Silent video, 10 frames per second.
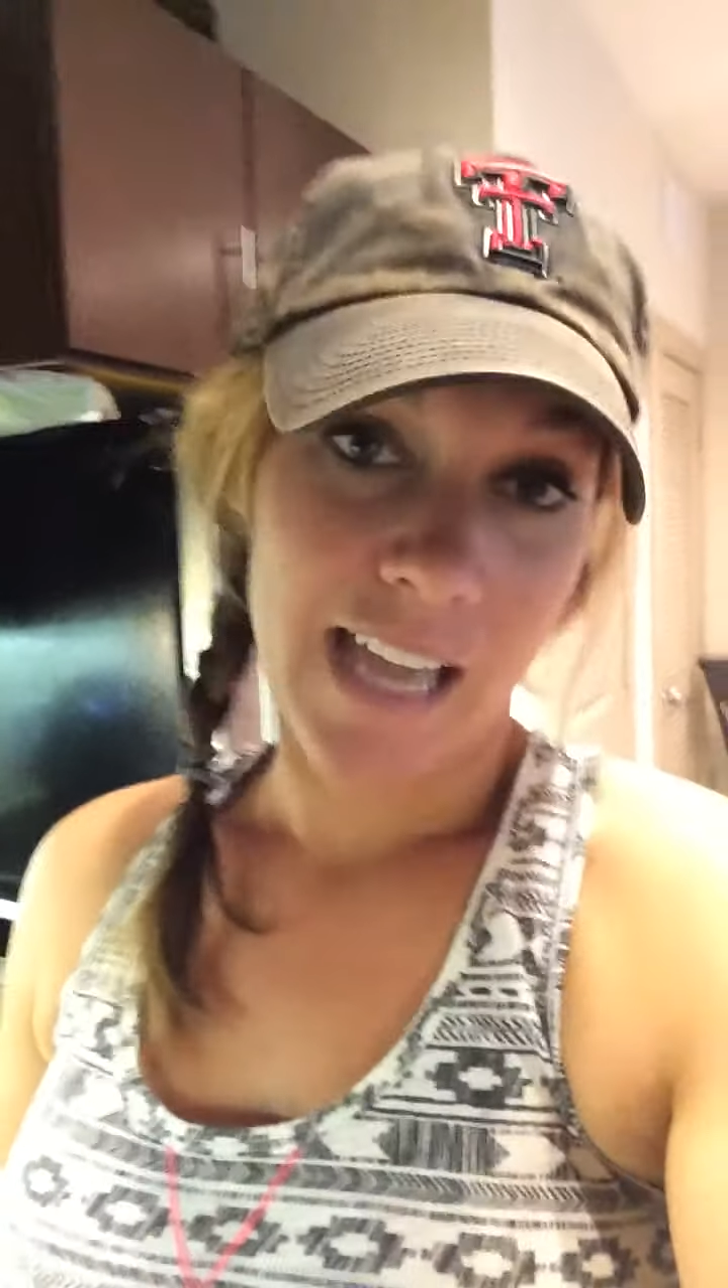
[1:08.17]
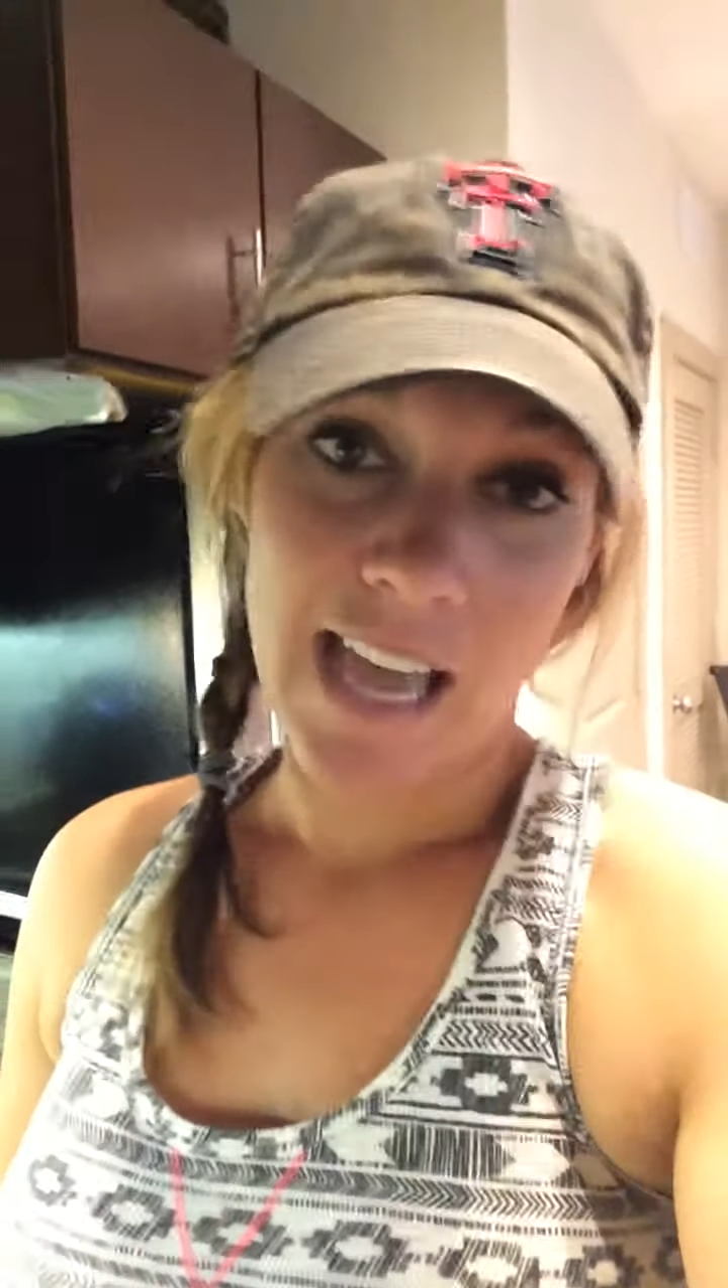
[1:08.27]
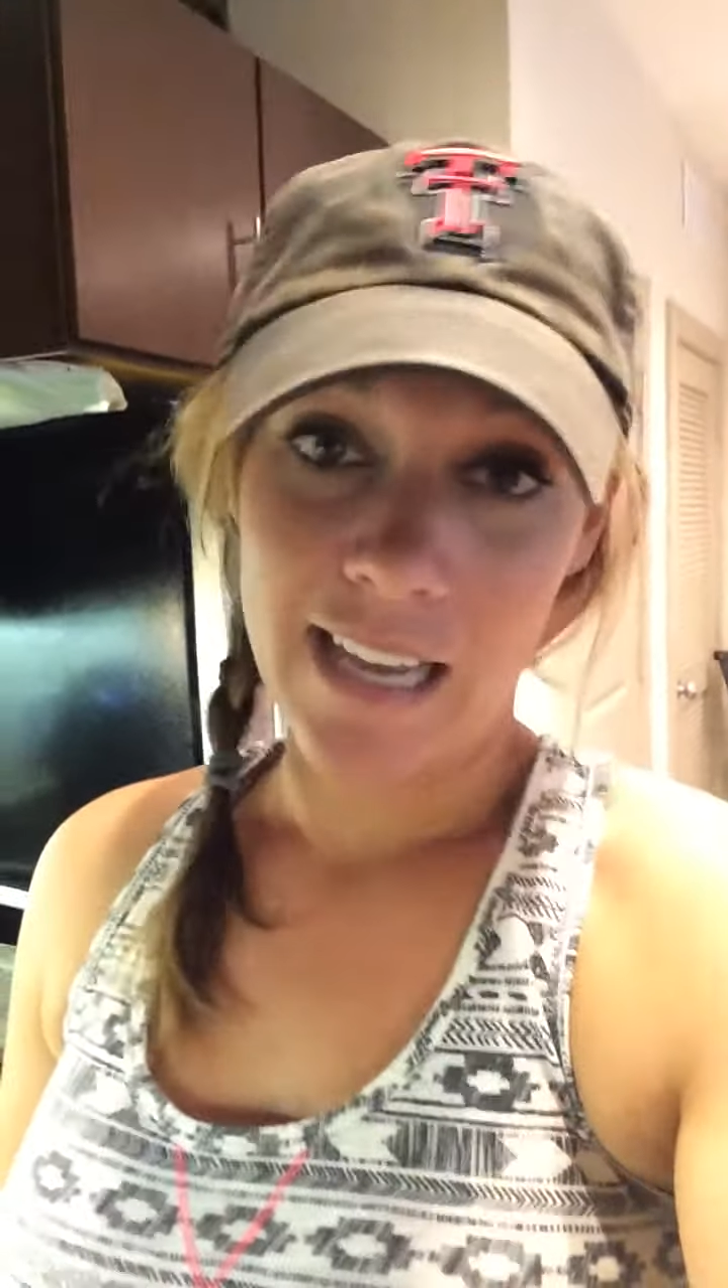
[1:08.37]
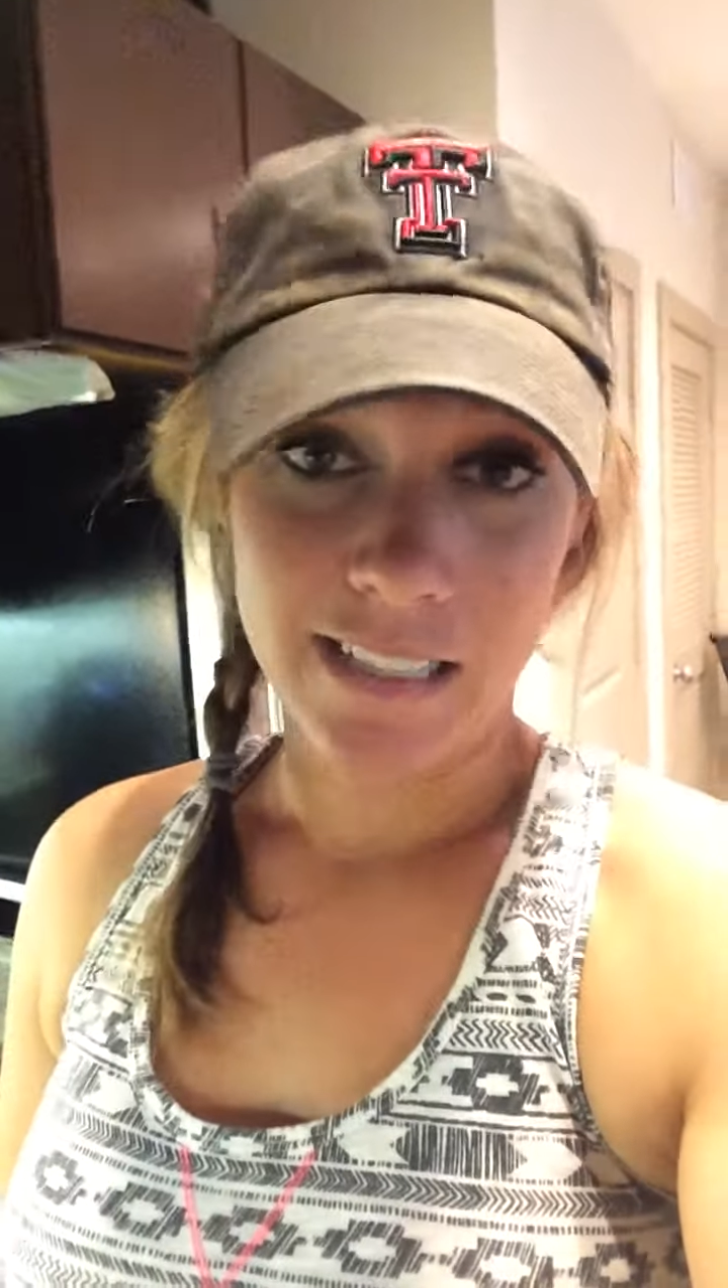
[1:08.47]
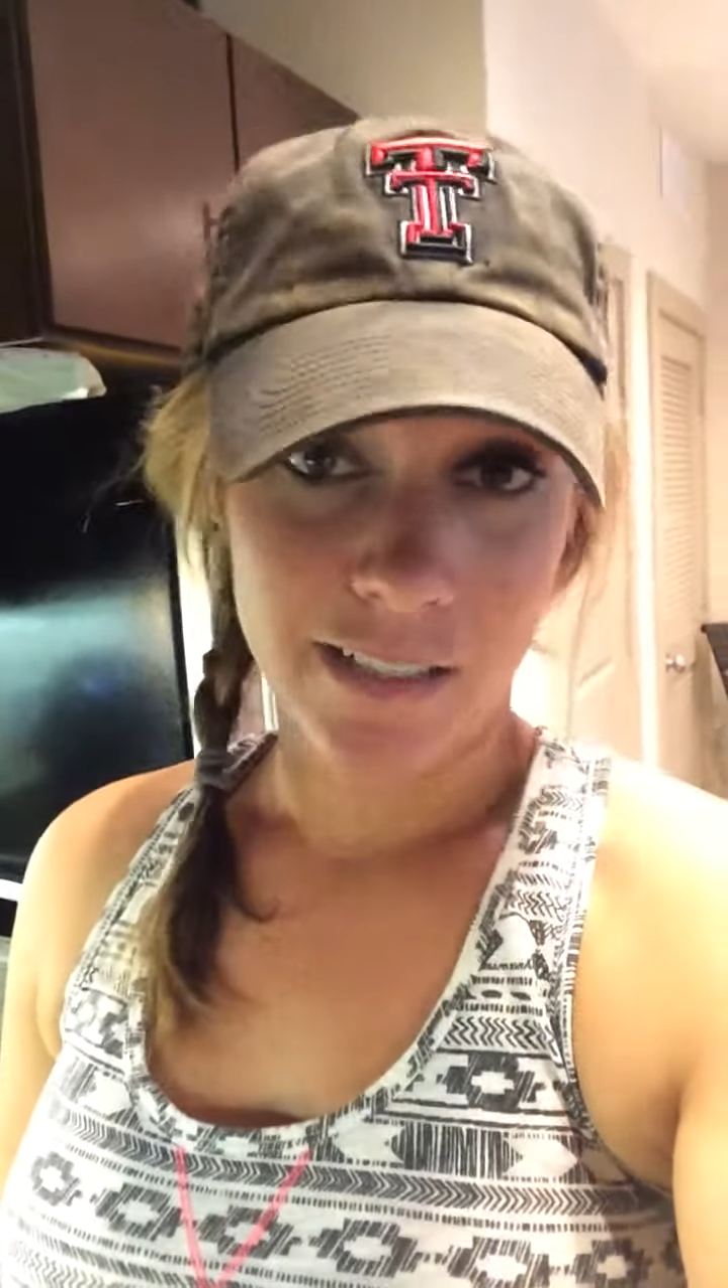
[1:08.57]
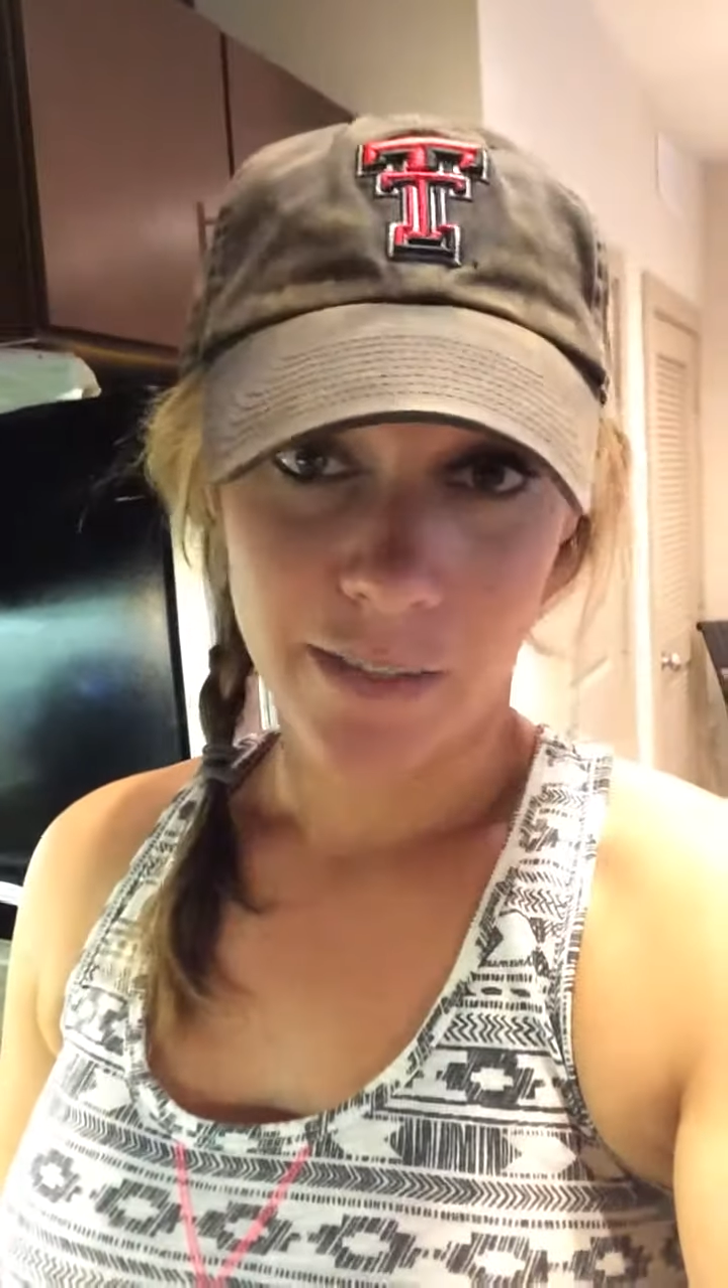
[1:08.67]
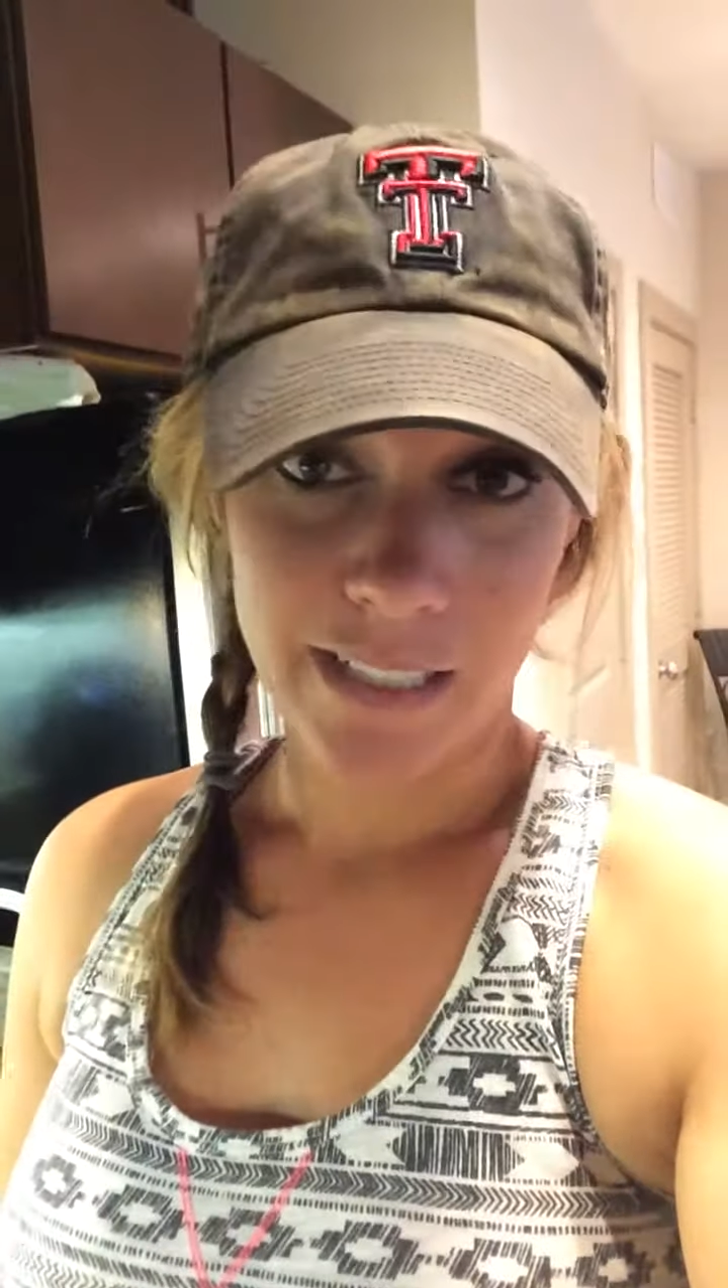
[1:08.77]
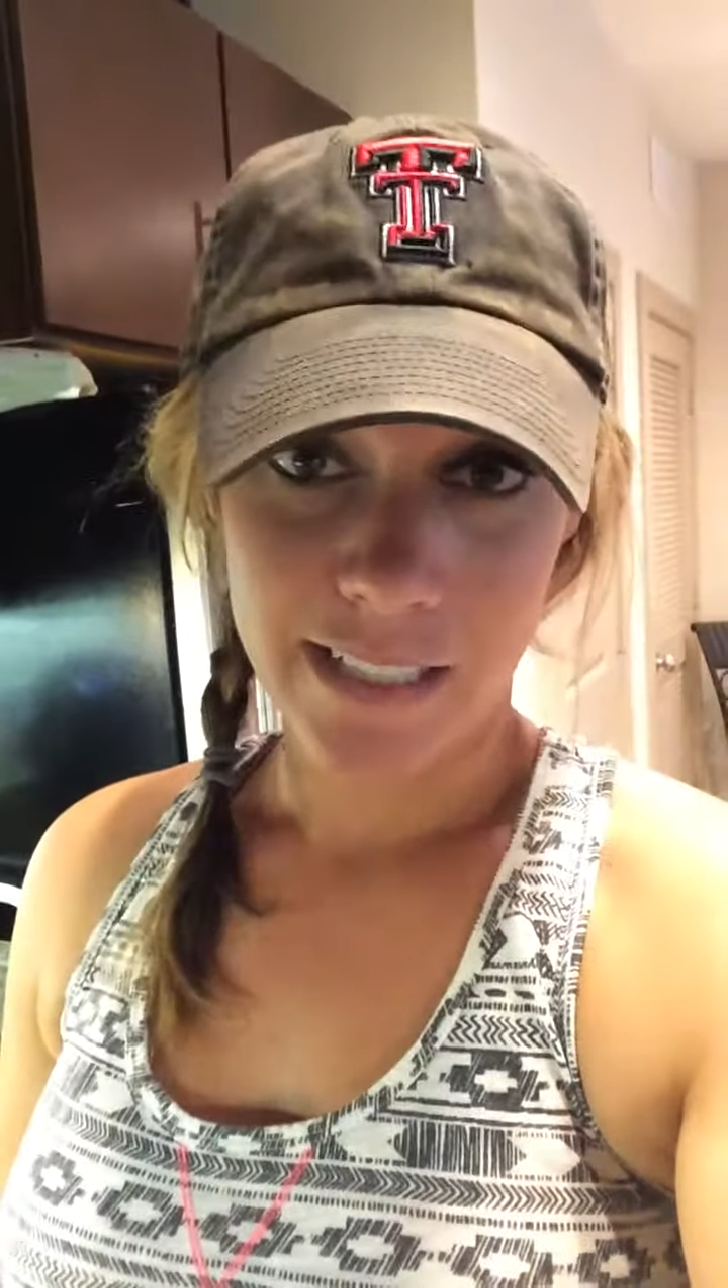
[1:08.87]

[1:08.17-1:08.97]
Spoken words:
I just don't got